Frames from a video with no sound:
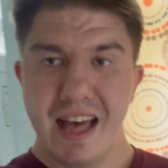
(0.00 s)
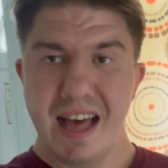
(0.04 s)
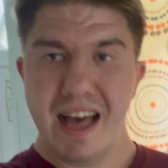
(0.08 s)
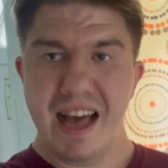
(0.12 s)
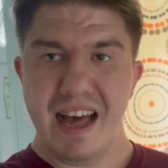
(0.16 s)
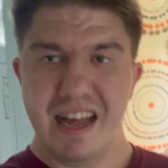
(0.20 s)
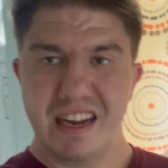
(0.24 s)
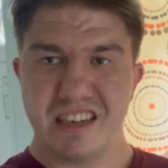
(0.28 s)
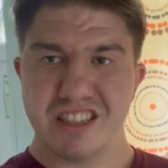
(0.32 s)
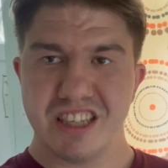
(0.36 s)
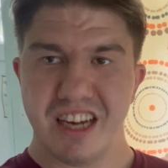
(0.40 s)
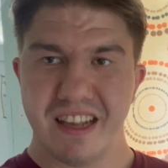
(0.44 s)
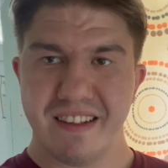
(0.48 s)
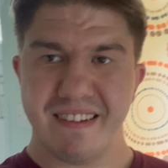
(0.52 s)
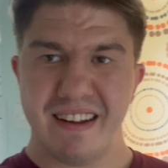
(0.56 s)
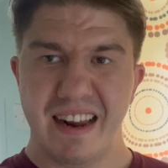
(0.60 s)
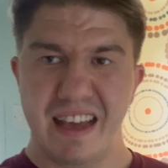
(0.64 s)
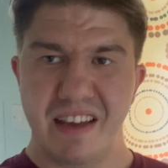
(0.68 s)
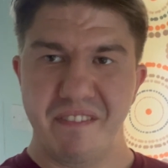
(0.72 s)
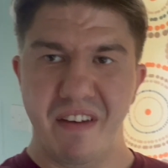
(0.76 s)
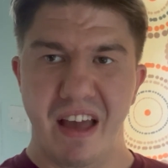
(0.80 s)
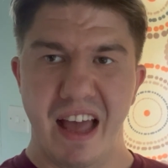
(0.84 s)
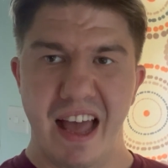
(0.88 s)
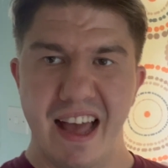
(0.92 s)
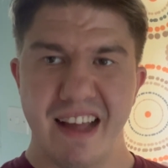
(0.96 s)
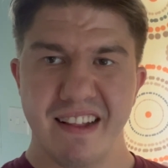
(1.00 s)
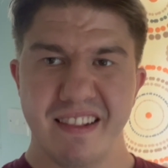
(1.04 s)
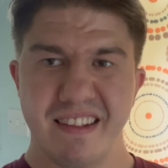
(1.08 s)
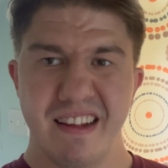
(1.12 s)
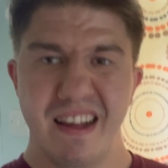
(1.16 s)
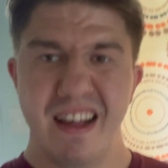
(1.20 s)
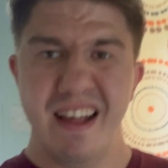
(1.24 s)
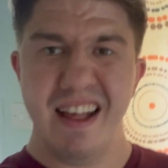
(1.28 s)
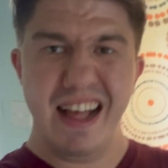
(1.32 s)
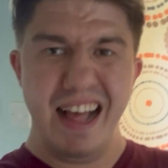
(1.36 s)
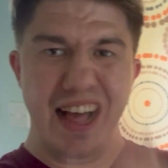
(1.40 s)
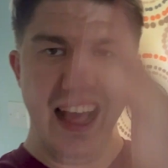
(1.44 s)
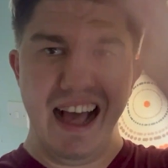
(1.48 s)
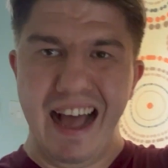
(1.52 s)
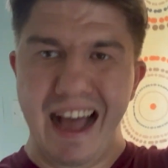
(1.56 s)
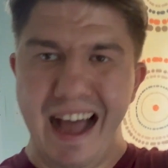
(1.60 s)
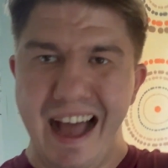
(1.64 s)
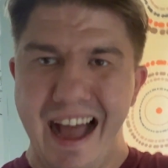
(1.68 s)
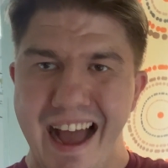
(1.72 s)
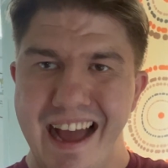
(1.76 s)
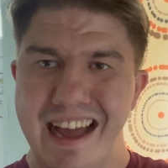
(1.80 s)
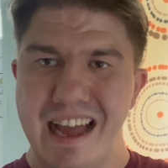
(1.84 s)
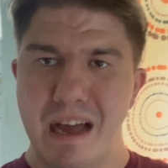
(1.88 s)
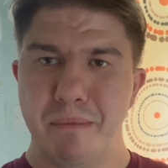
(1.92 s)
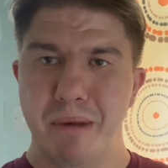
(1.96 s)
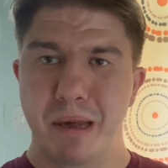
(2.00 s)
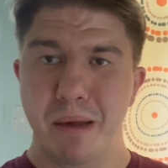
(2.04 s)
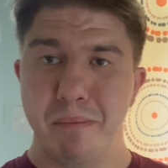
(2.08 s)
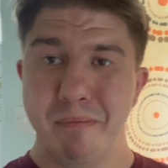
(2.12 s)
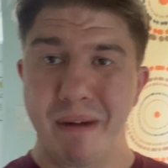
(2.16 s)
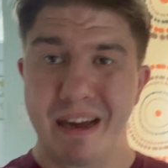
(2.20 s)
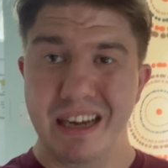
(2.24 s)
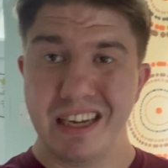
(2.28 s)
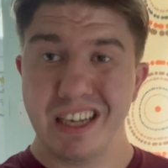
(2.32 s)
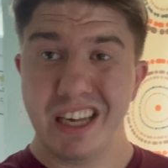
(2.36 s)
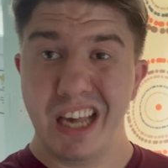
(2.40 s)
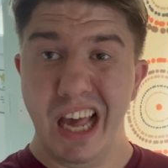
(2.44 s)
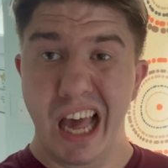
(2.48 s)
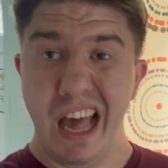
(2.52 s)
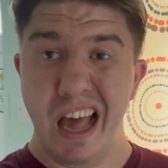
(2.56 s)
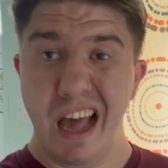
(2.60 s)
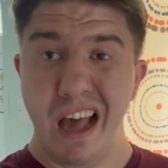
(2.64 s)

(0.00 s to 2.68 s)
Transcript: And just like that, I am in my